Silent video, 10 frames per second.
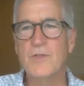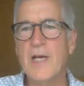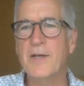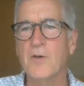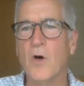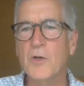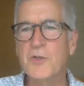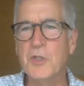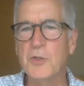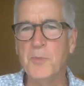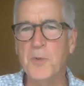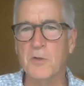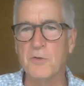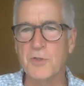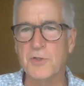Jad also
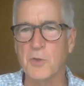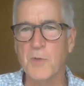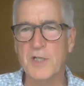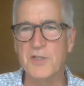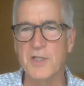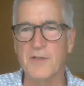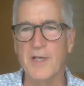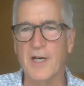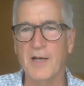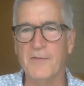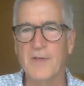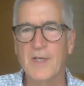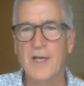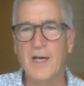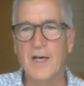poses a question that
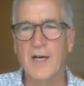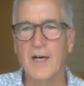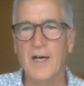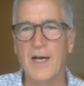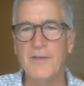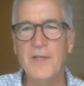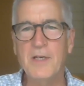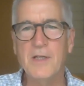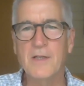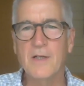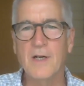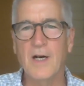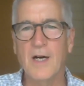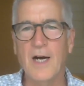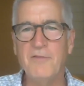I think
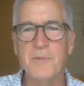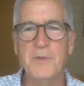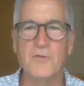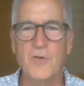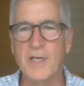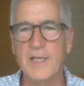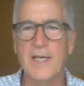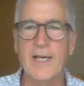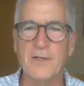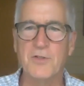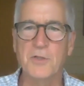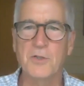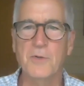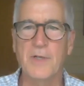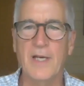I've been trying to get at
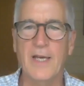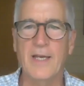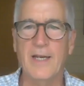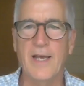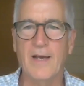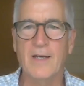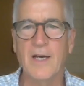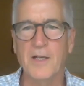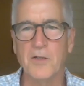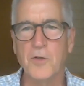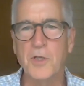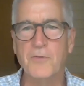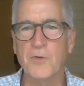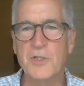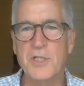too, and kind of looking
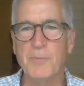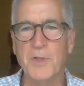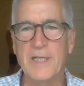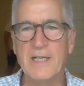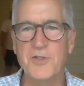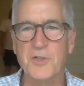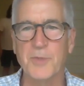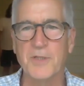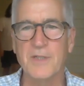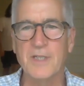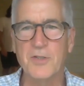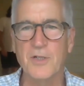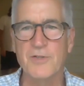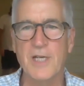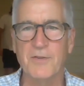for a simple answer, but it
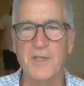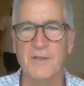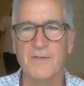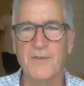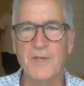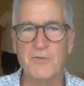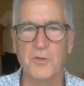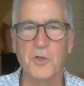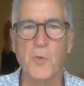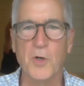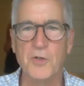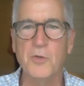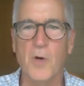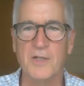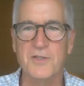turns out that things are a little more
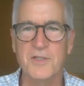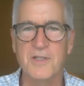nuanced.